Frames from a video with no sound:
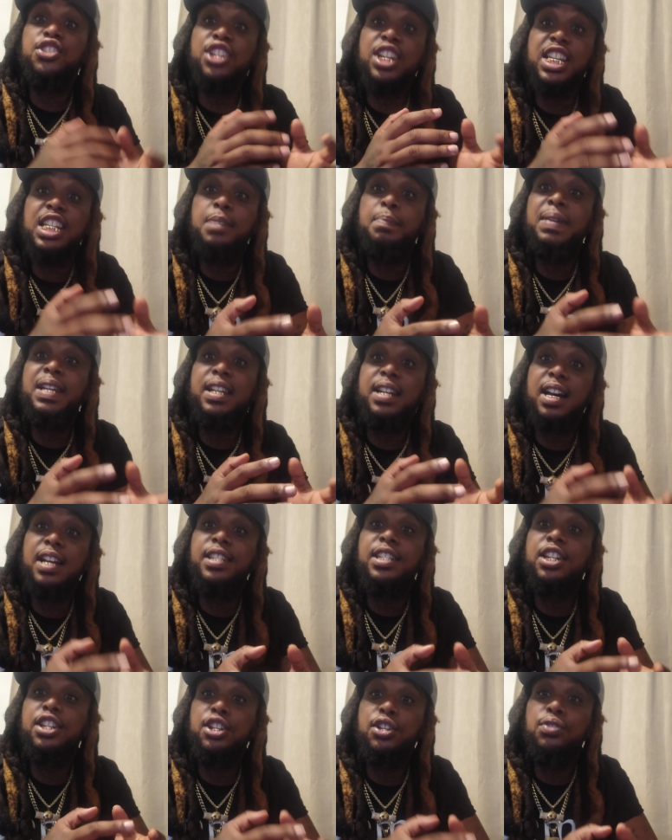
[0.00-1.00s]
Just
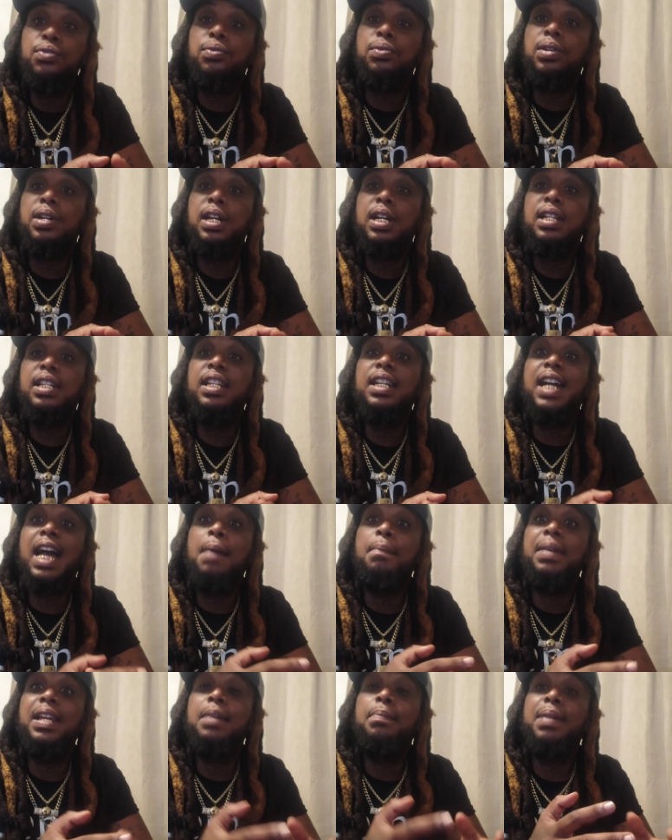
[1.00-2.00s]
because of you. Look
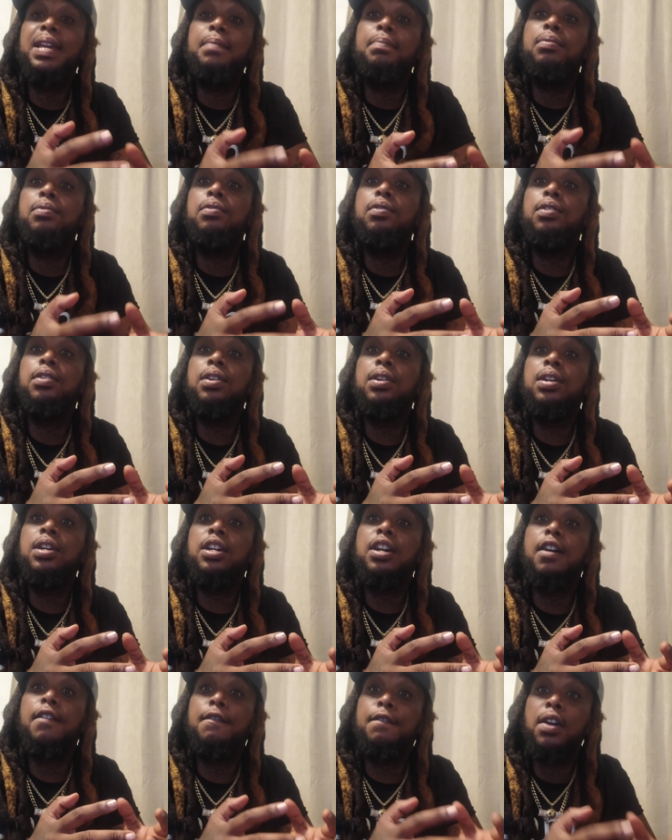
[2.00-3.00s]
how many people
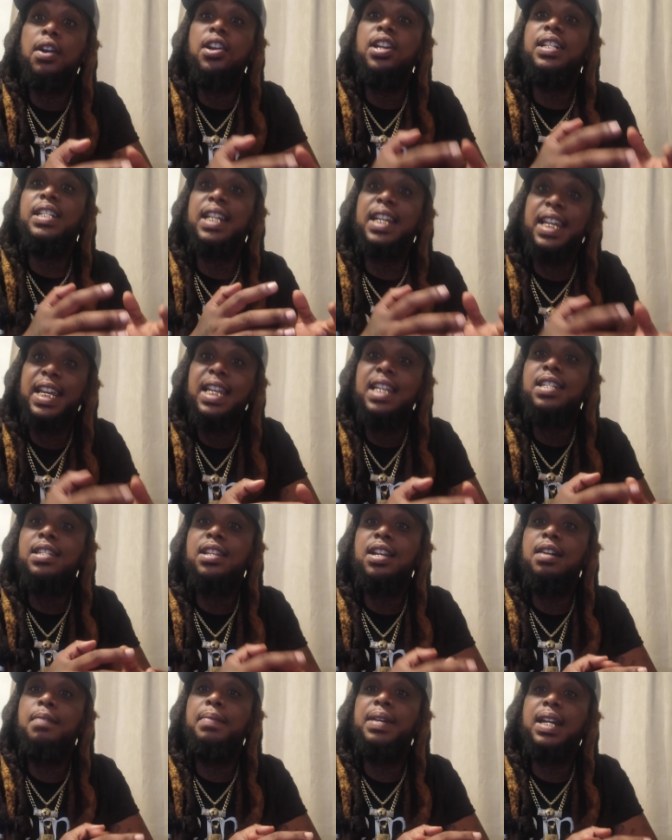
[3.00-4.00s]
converting to
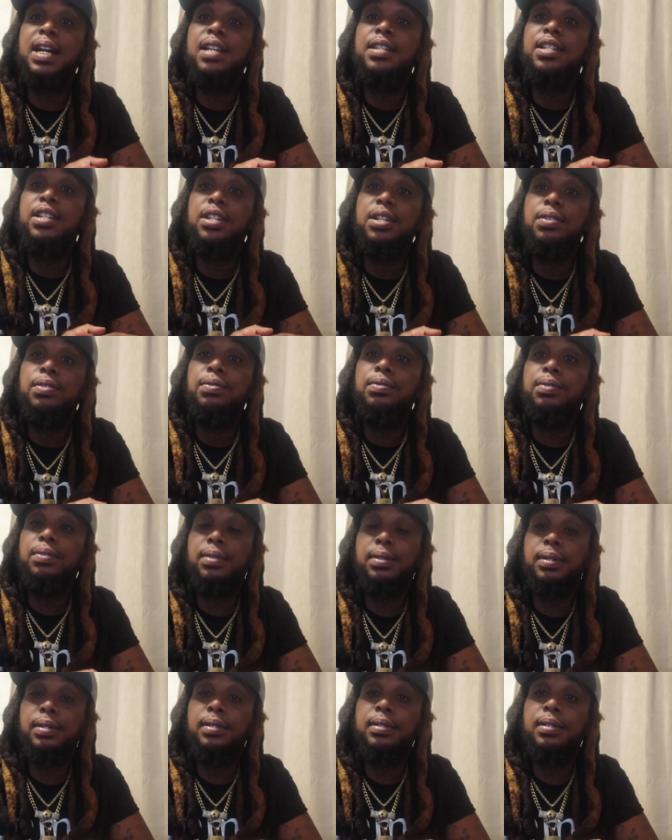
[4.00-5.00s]
Islam because of you.
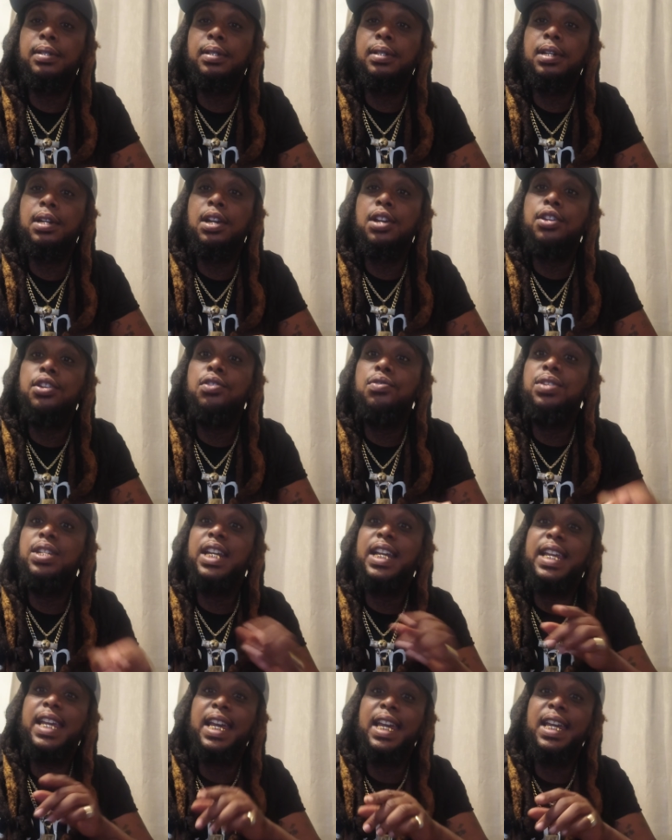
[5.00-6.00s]
You's
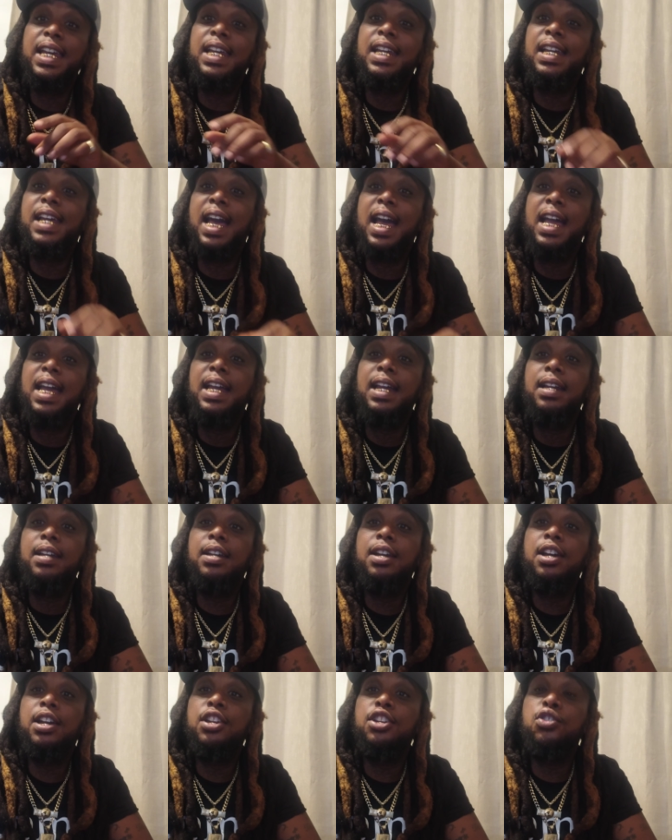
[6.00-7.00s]
a king,
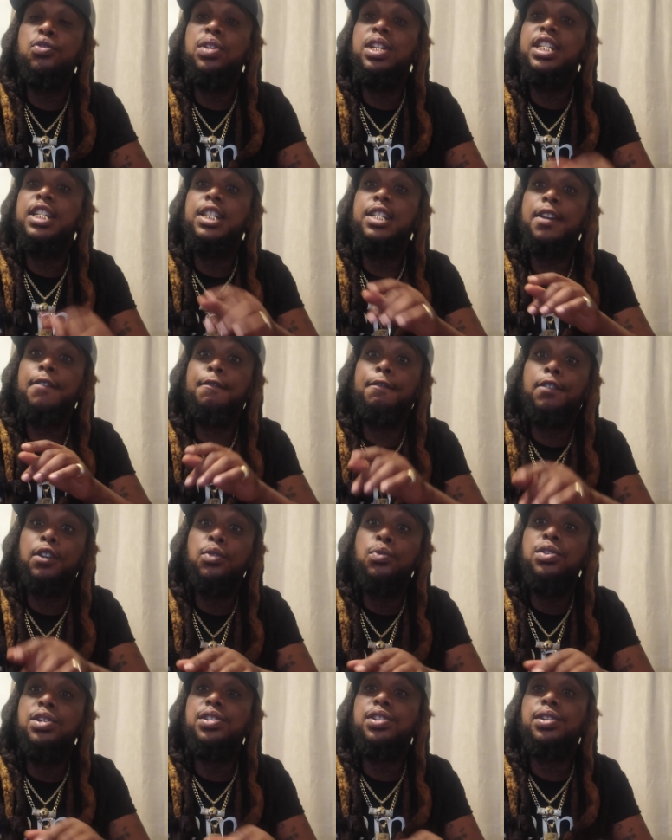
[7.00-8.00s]
gang. You was an
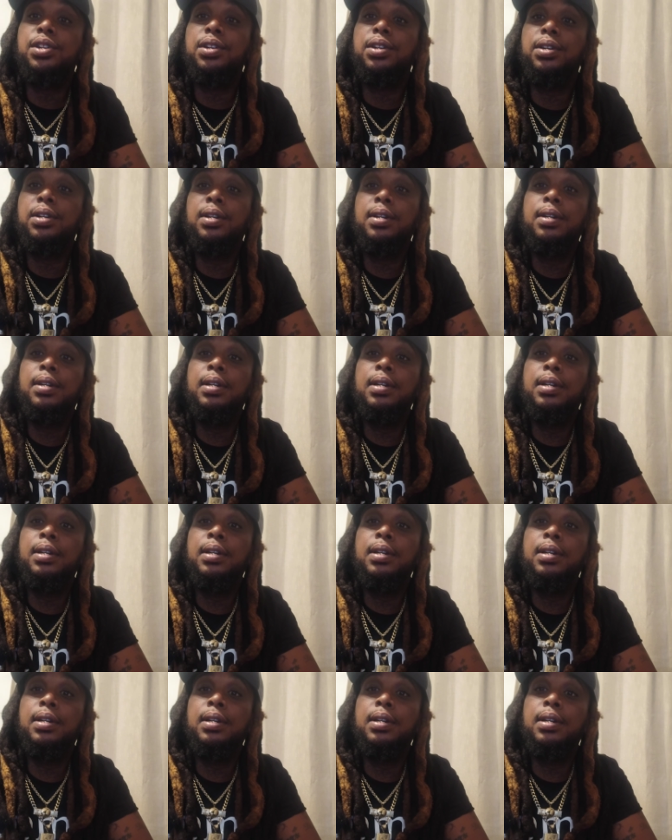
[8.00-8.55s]
influencer.